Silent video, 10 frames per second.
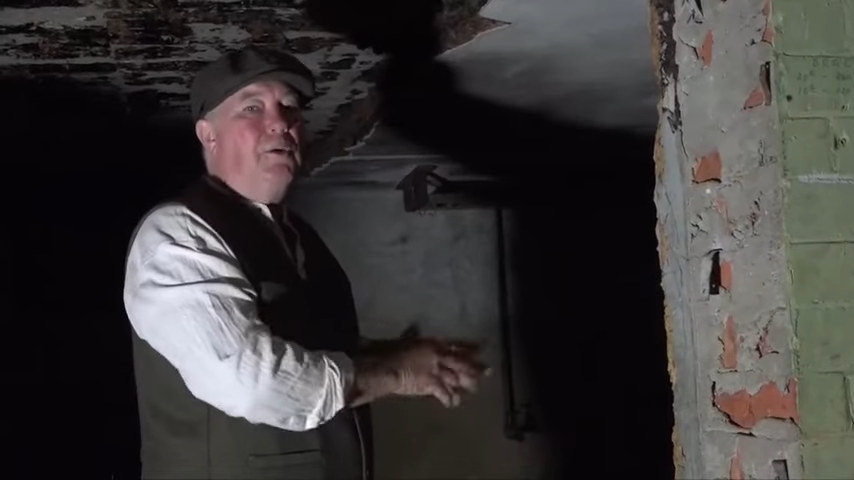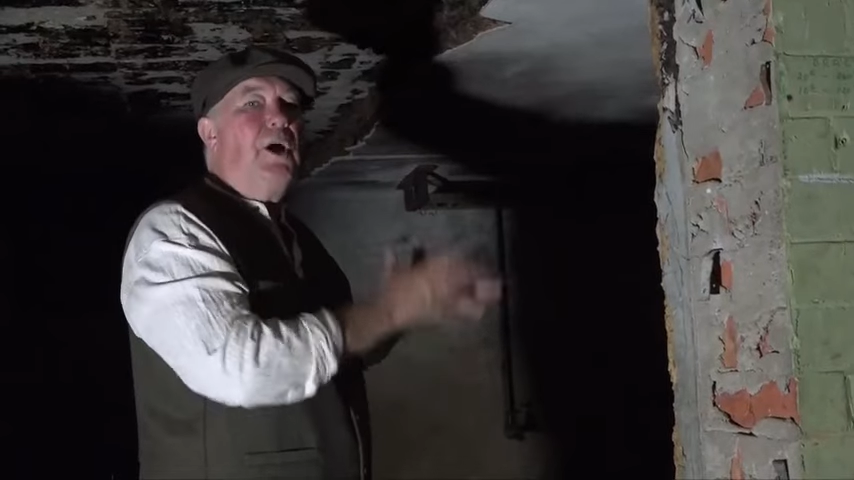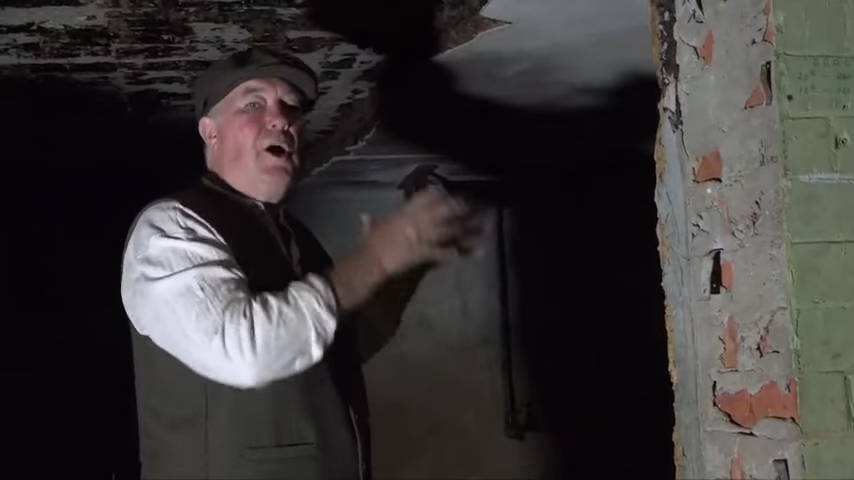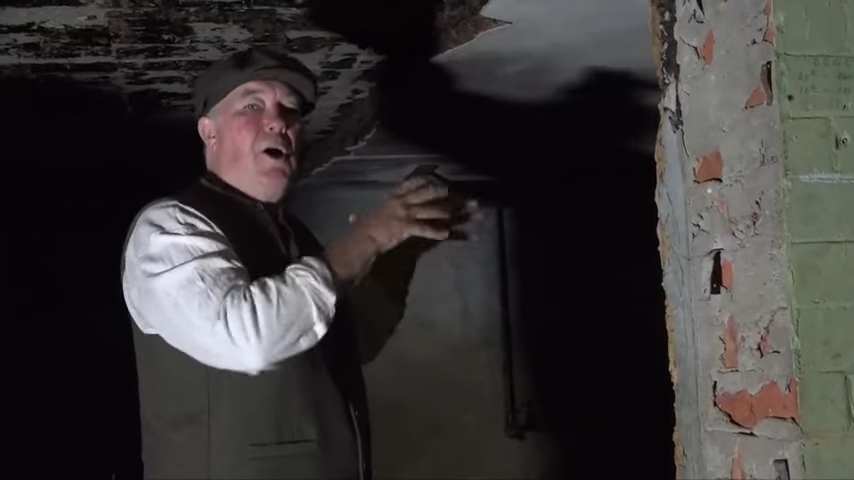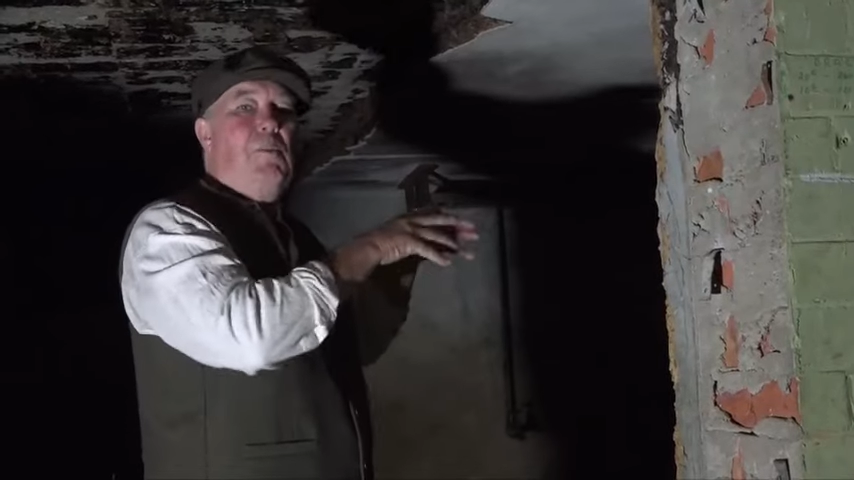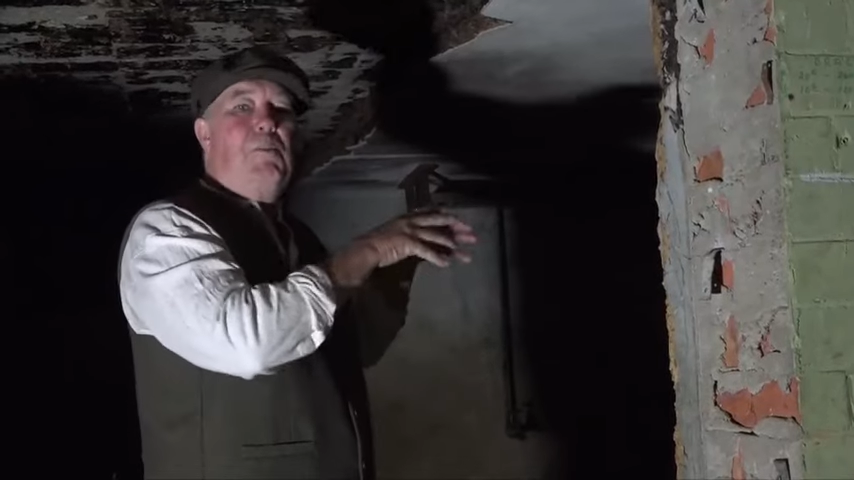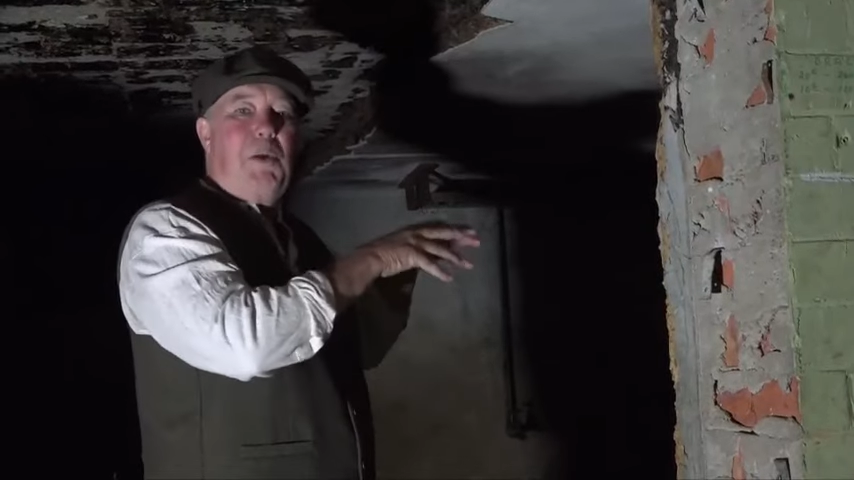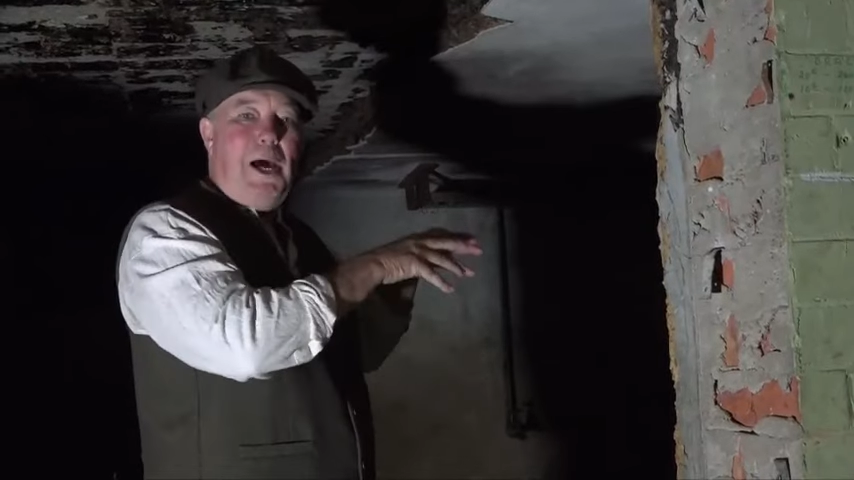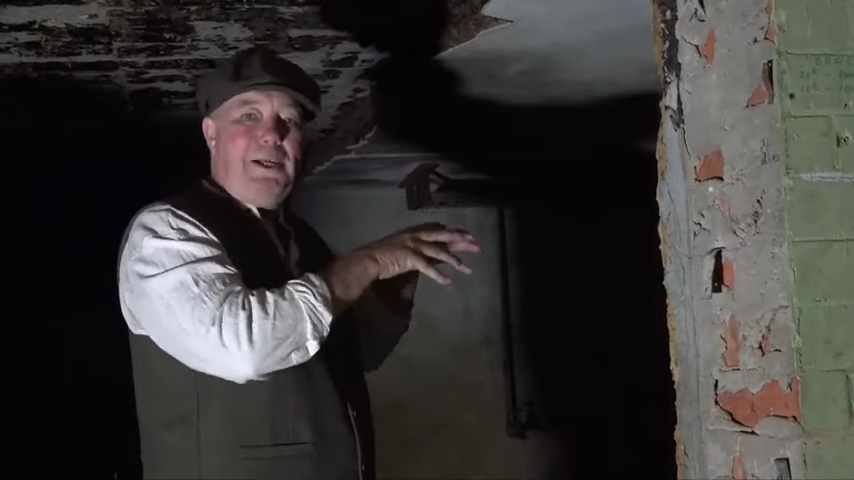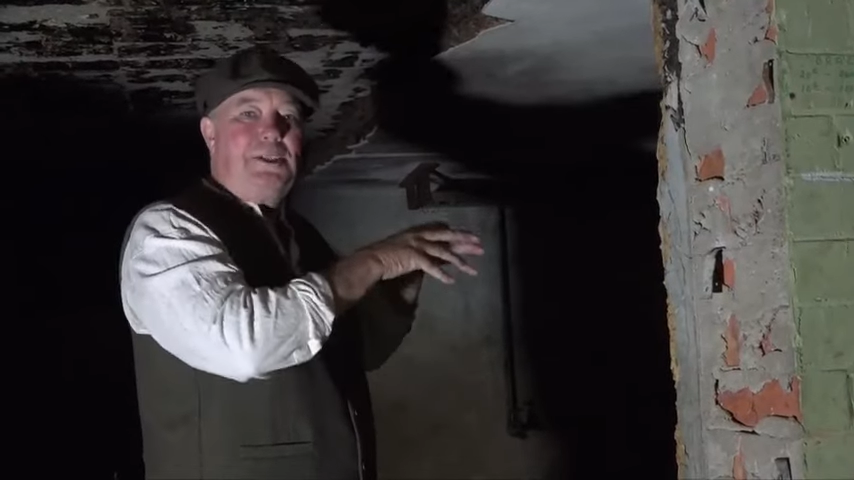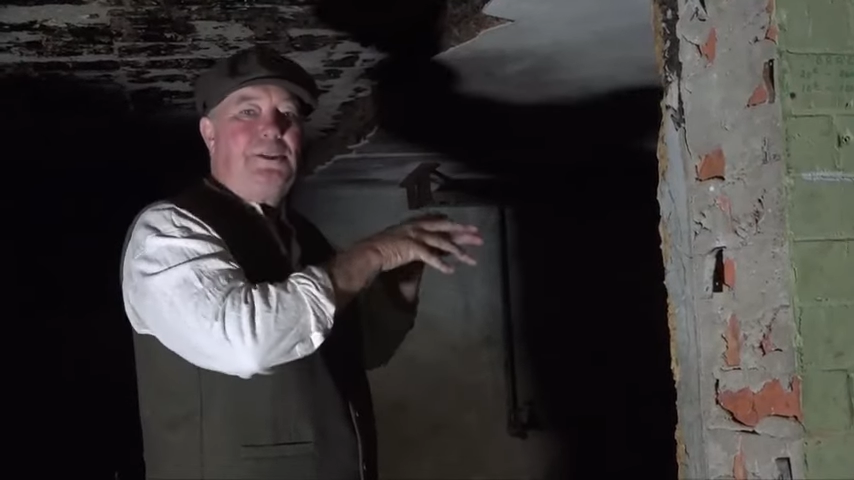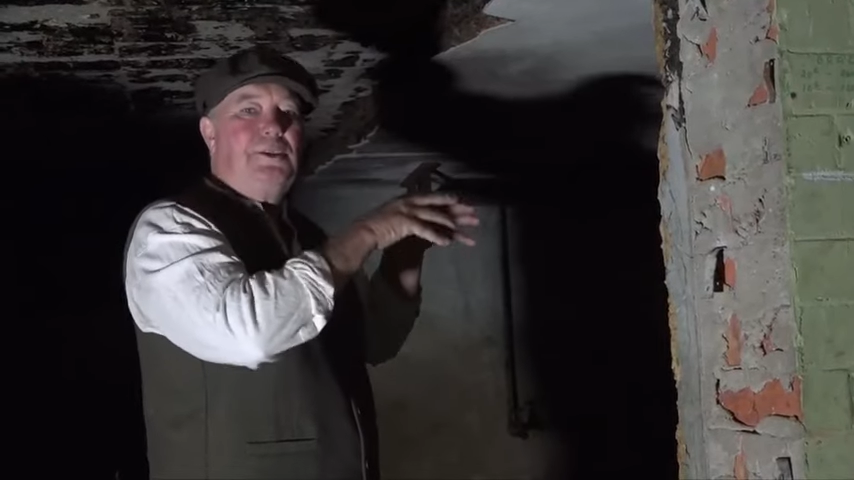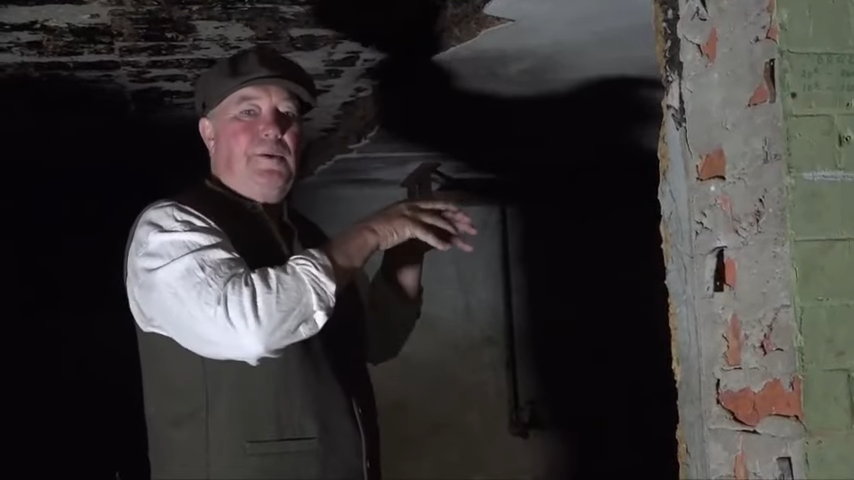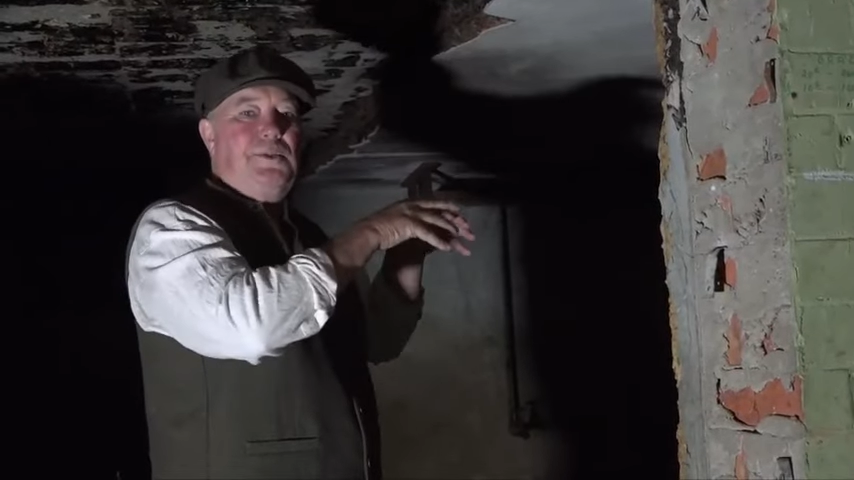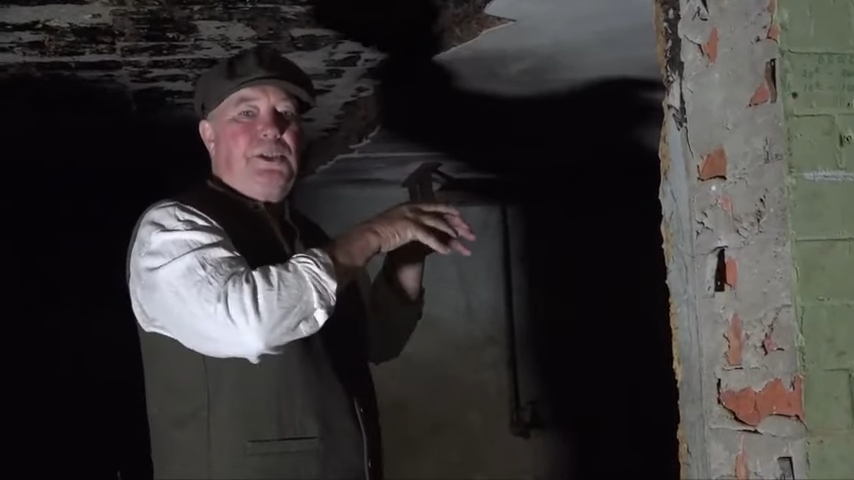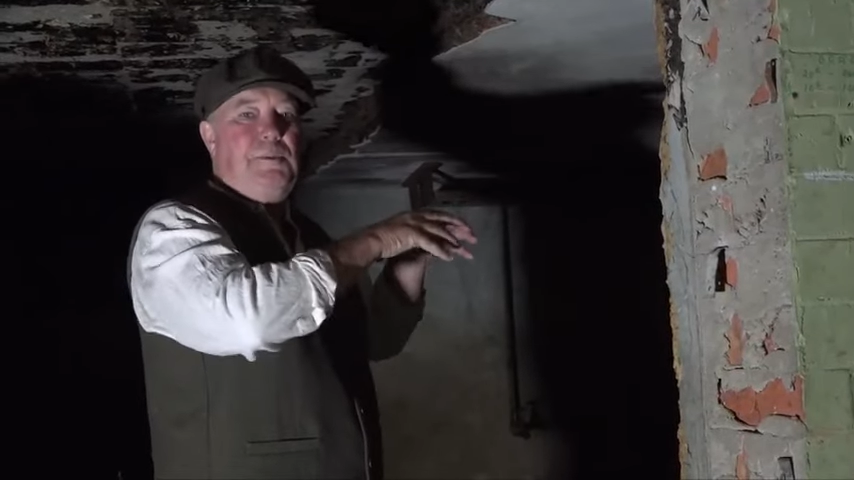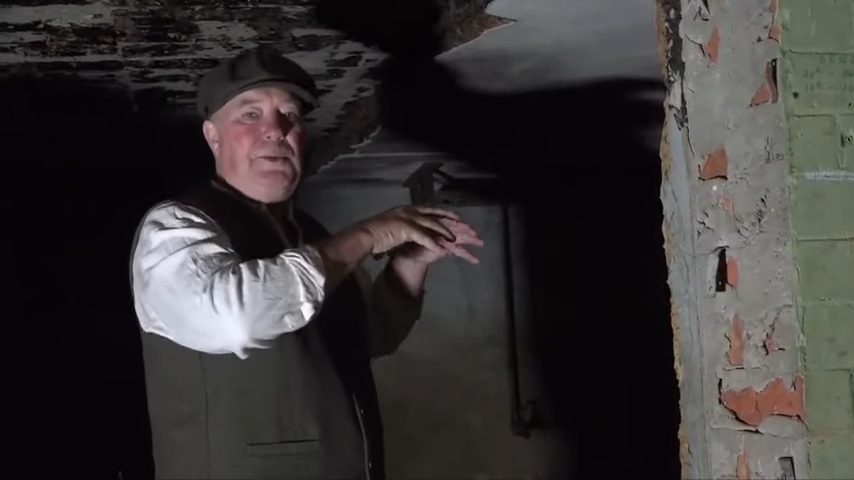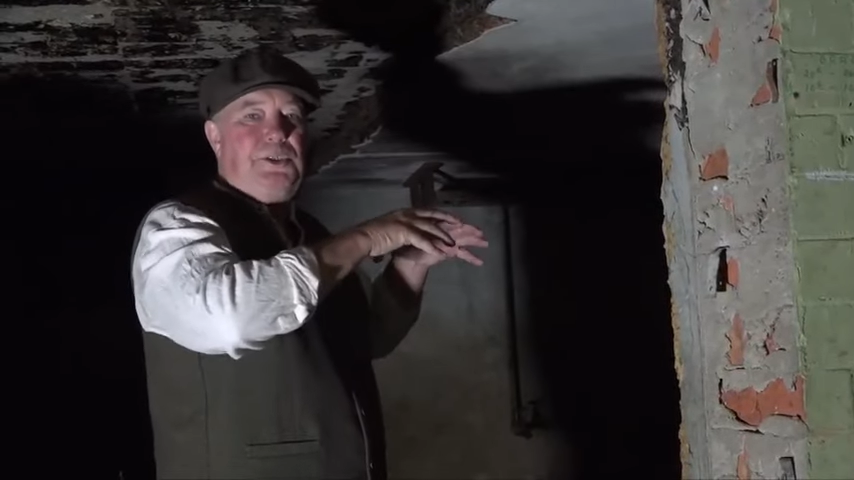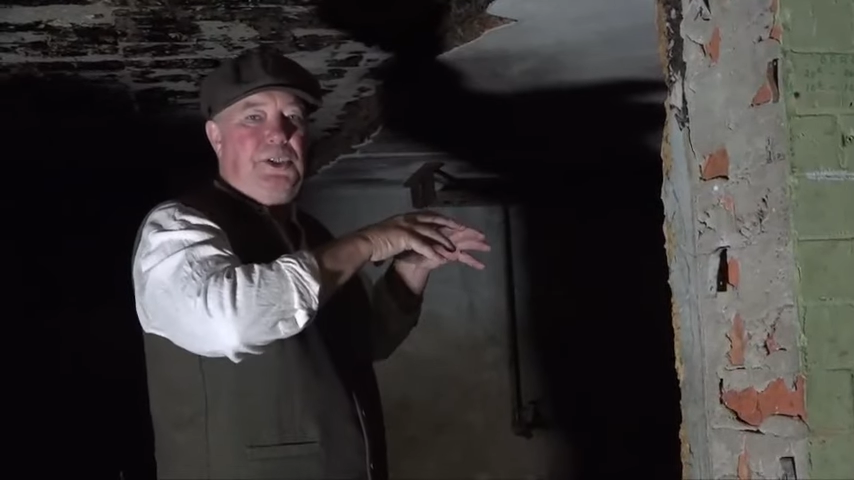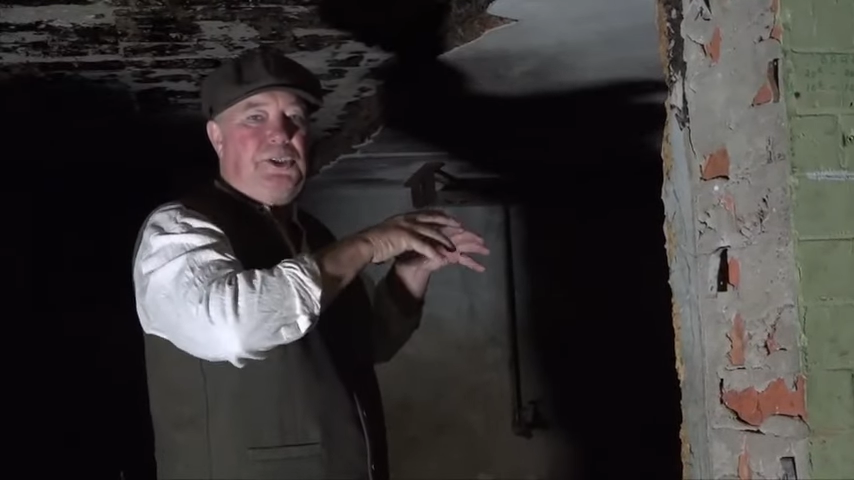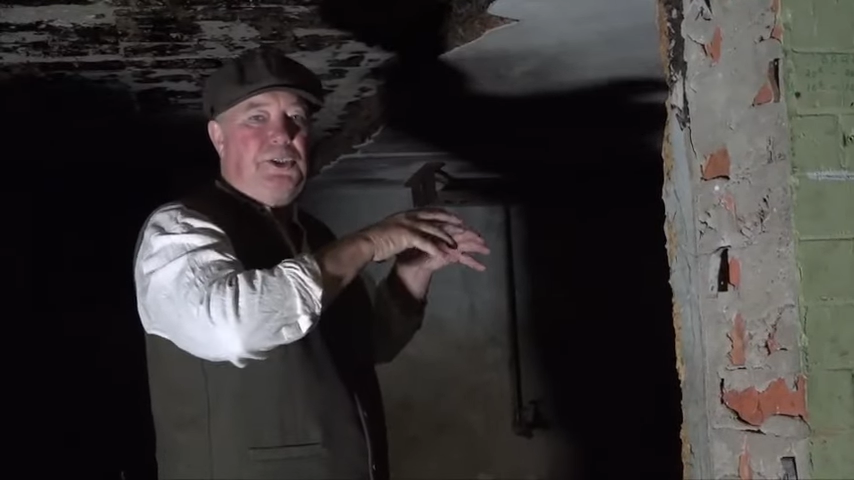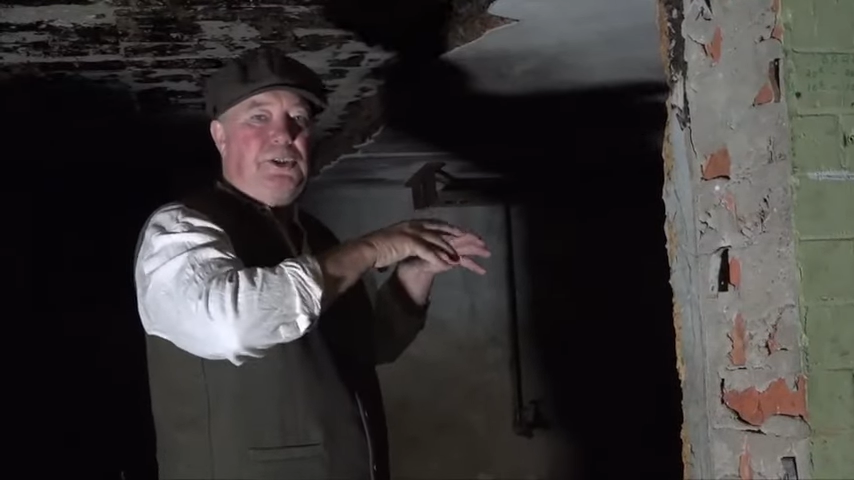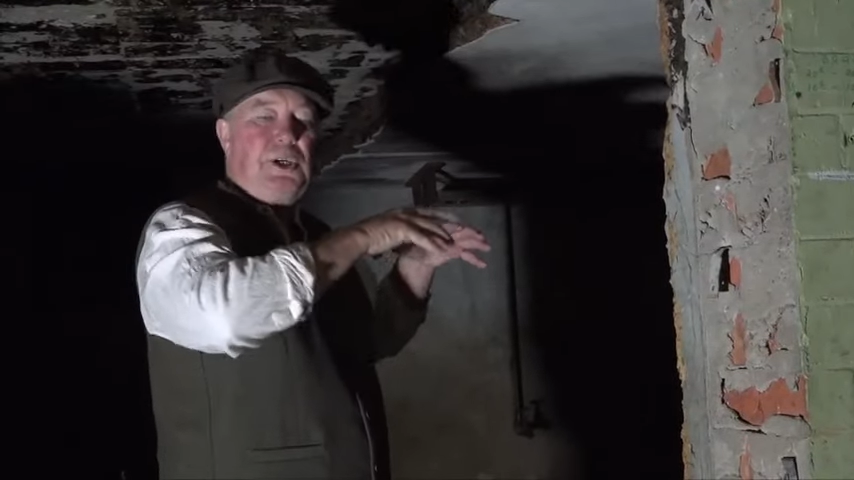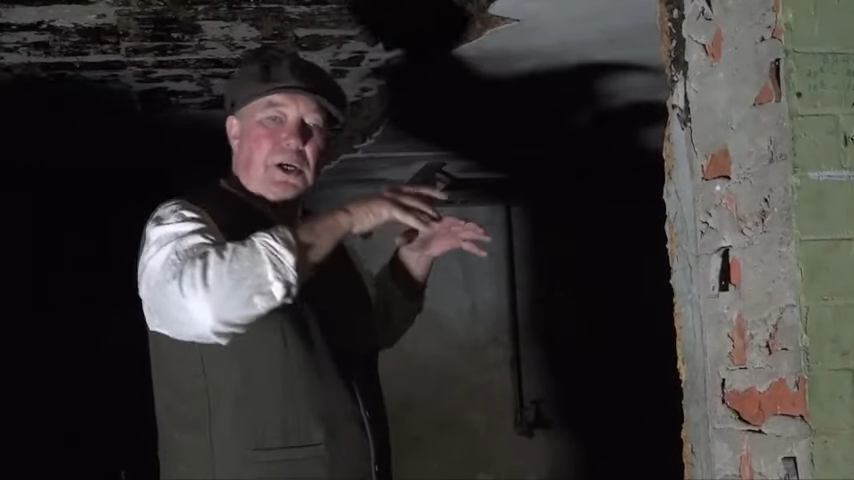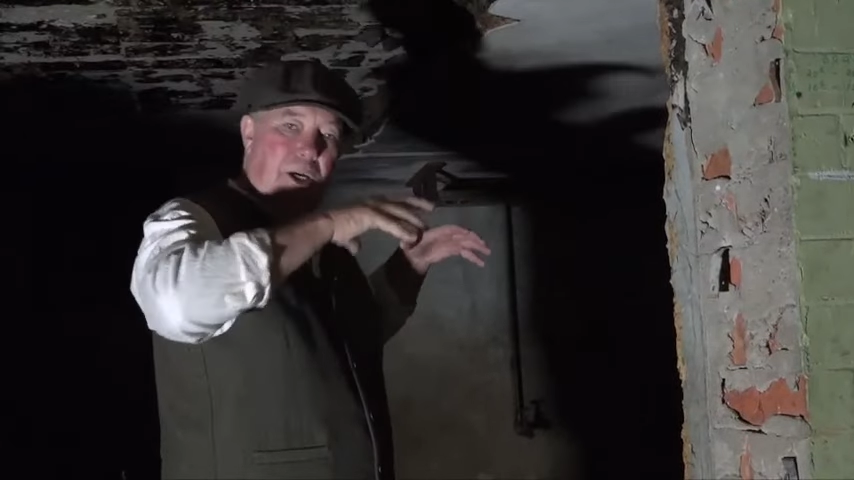The whole place is obviously positioned